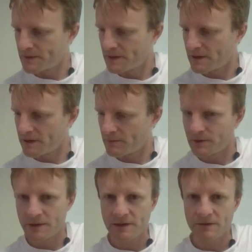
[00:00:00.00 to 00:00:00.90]
I
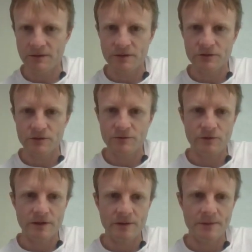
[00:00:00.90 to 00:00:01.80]
believe I should
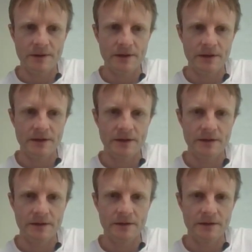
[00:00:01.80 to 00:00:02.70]
flip.
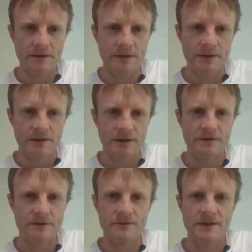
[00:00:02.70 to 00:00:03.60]
I do
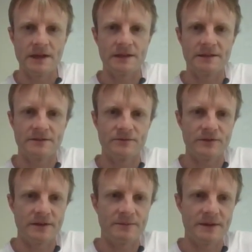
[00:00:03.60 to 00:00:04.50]
not need to
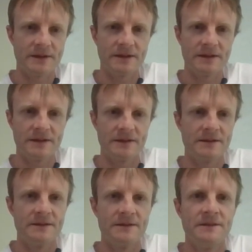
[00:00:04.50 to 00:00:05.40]
flip.
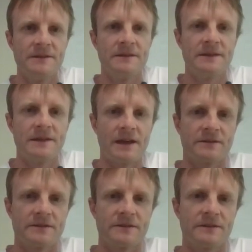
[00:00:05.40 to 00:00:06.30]

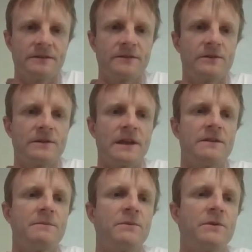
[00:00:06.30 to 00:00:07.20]
Yes. So now the
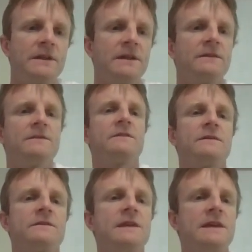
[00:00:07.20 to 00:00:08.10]
point is, this is
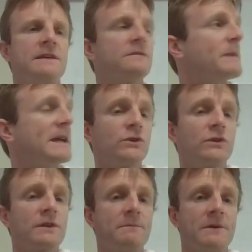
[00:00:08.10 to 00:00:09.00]
the spatial
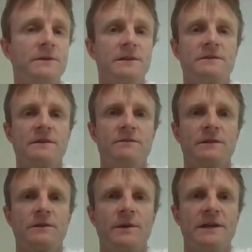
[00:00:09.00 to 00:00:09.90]
components of an
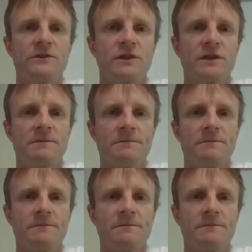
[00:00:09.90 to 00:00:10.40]
equation.